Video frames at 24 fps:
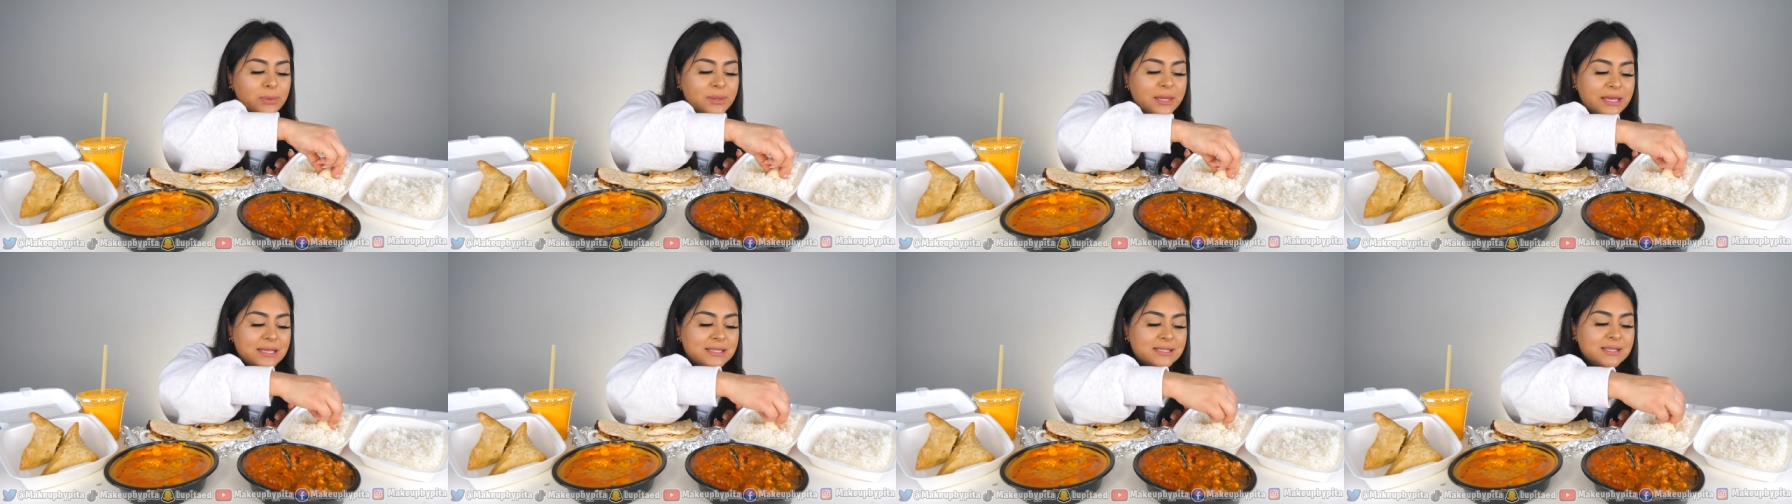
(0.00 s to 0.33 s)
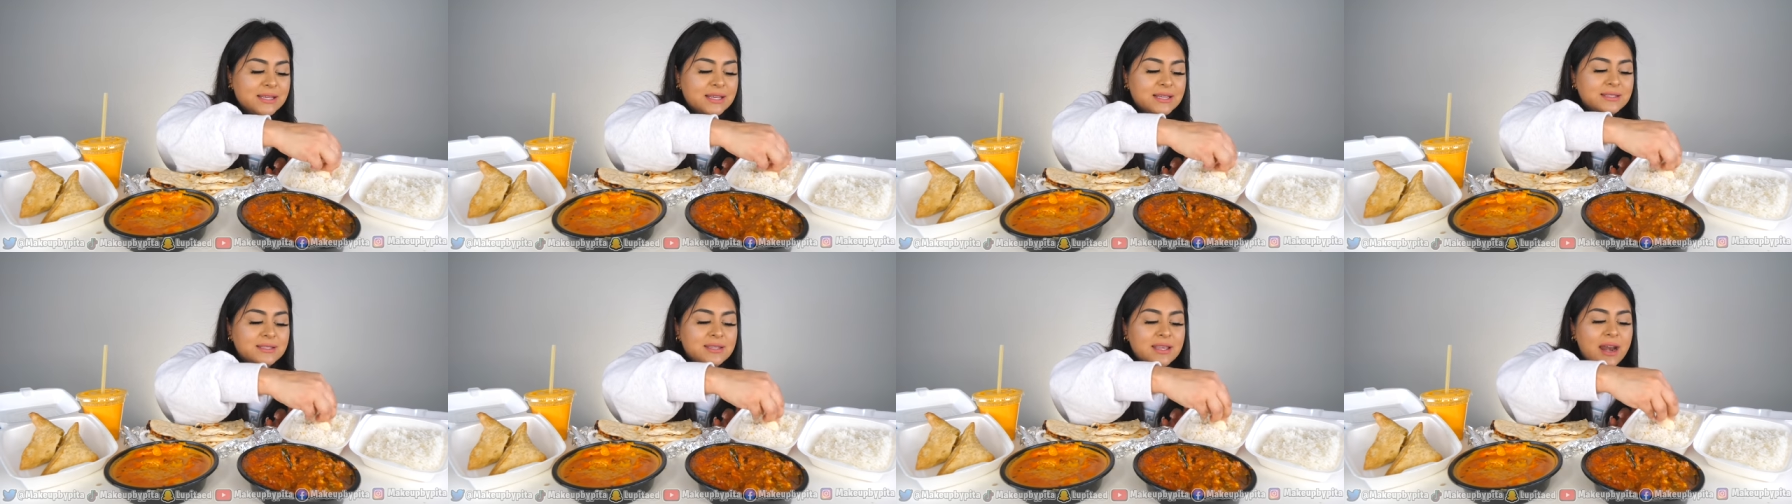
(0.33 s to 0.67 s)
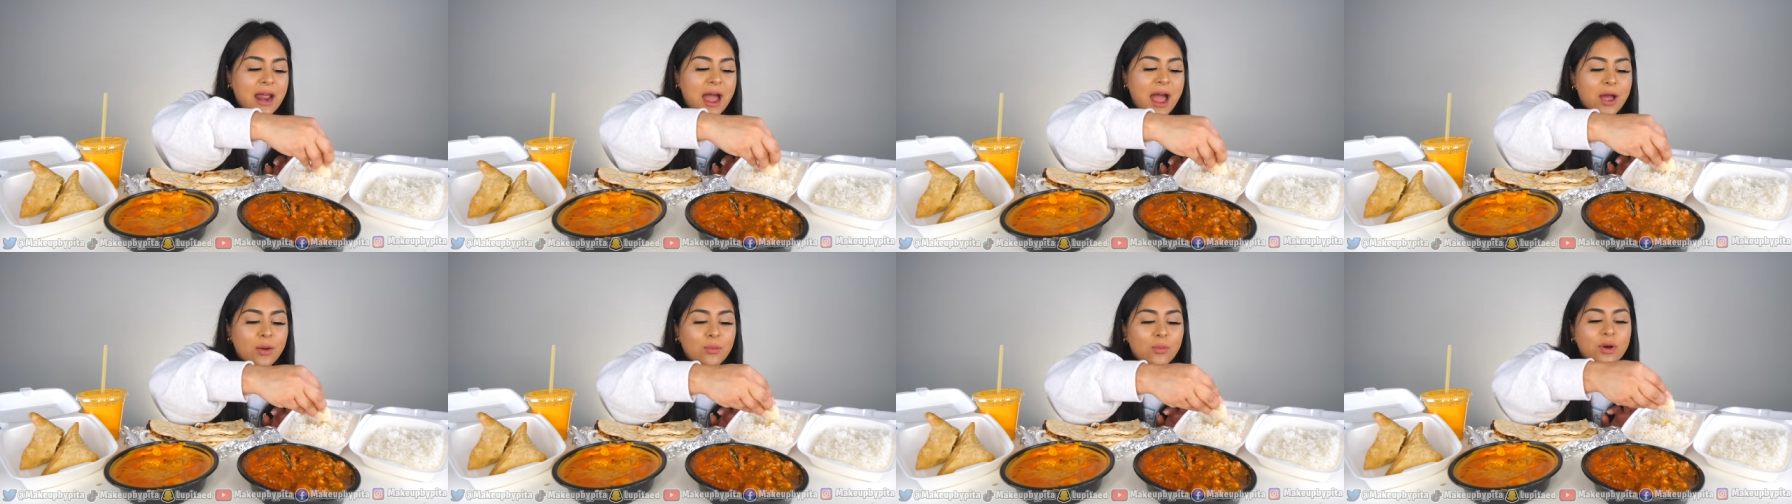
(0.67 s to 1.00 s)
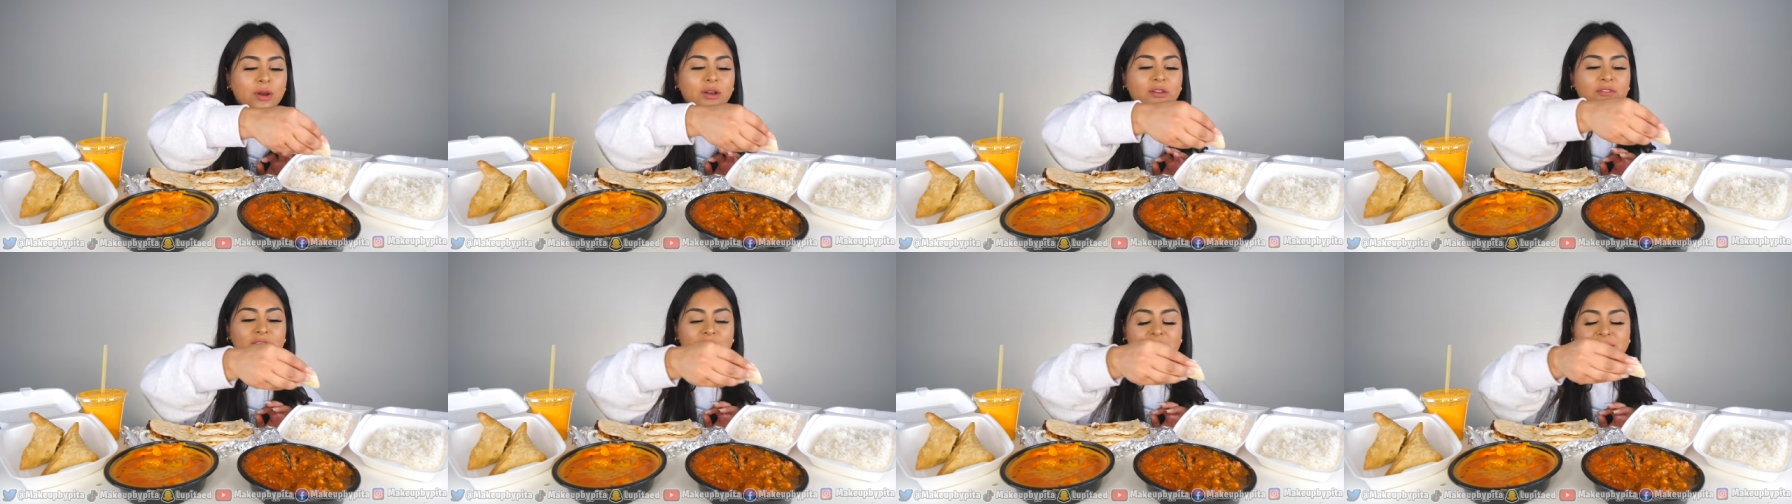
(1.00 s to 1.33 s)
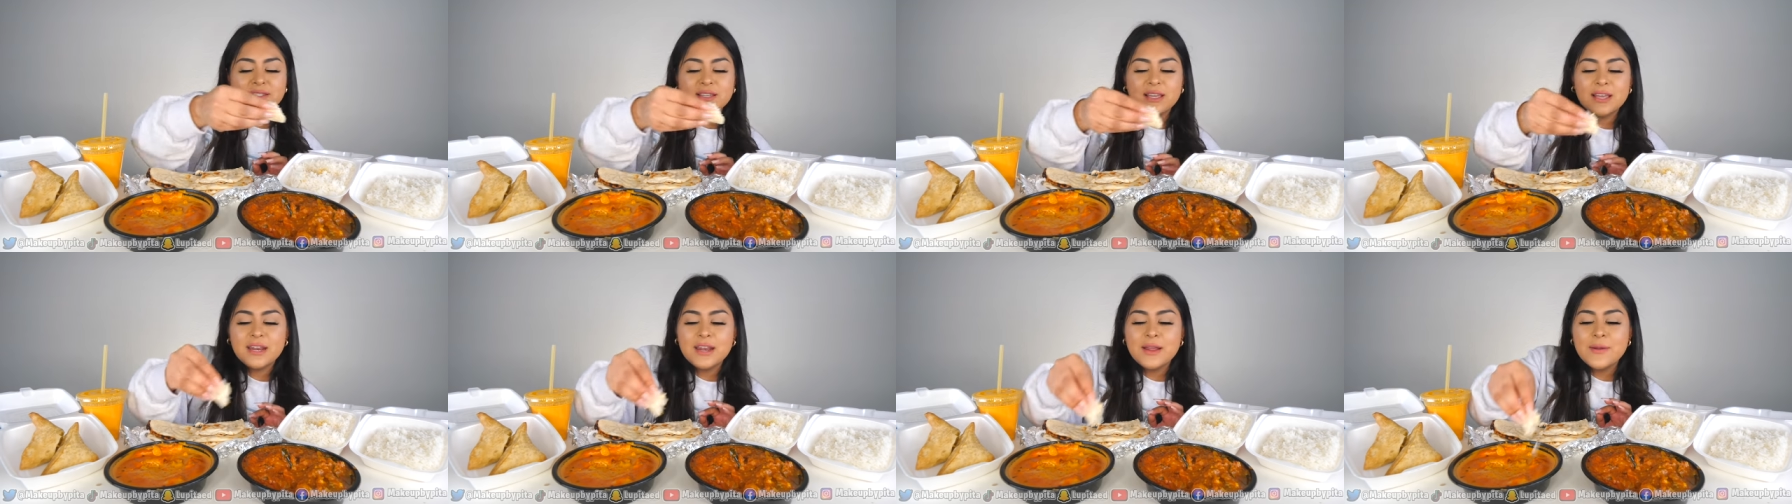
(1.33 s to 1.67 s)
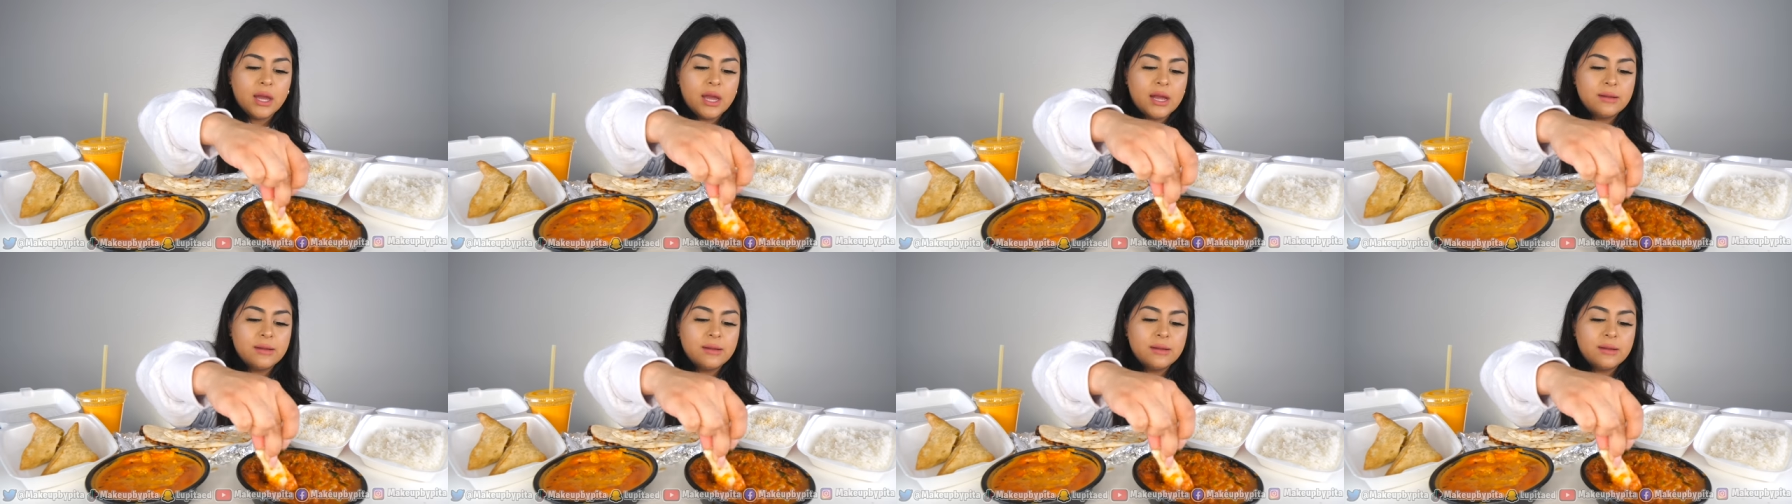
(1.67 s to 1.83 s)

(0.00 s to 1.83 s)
places that I wanna visit.